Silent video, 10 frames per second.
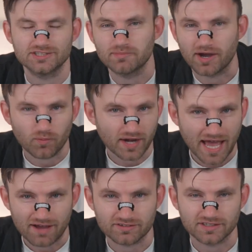You might want to
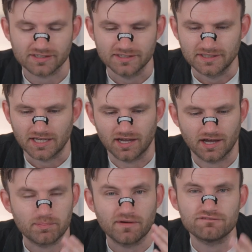have
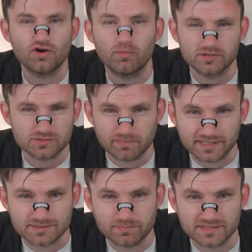a
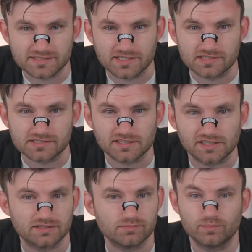performance-based business
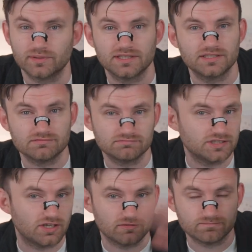and be, you
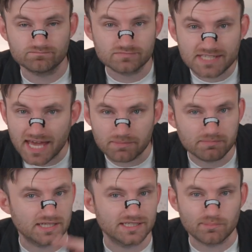know, 10
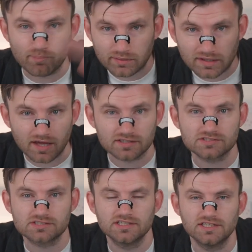million
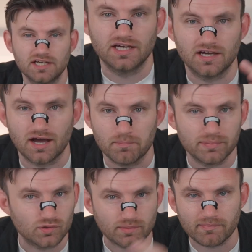plus and
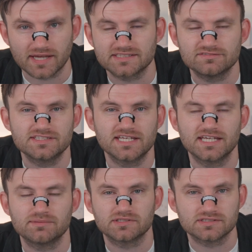build a massive
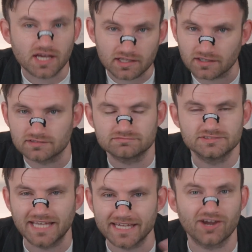team and
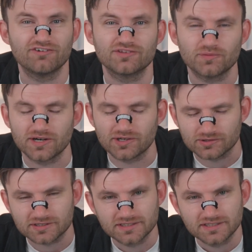take over the
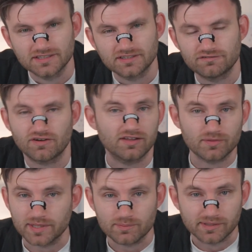world. For other
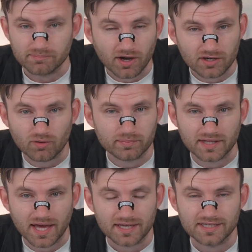people, it might not be
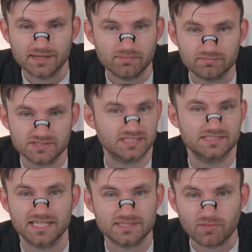that.
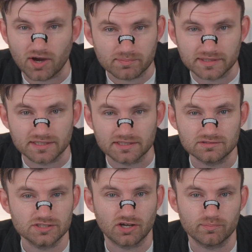Success might be,
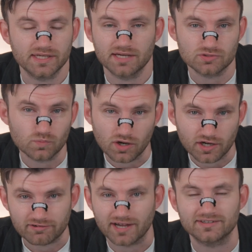you know, being able to
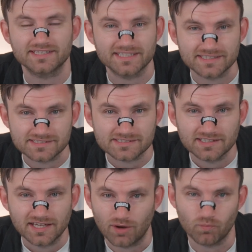work around kids
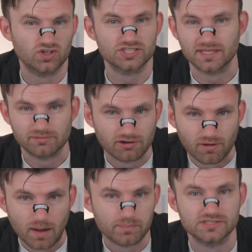and watching them grow
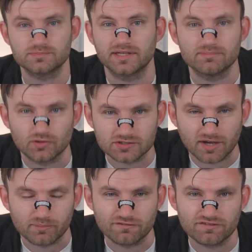up and spending more
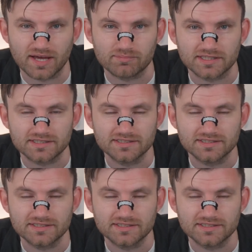time with family.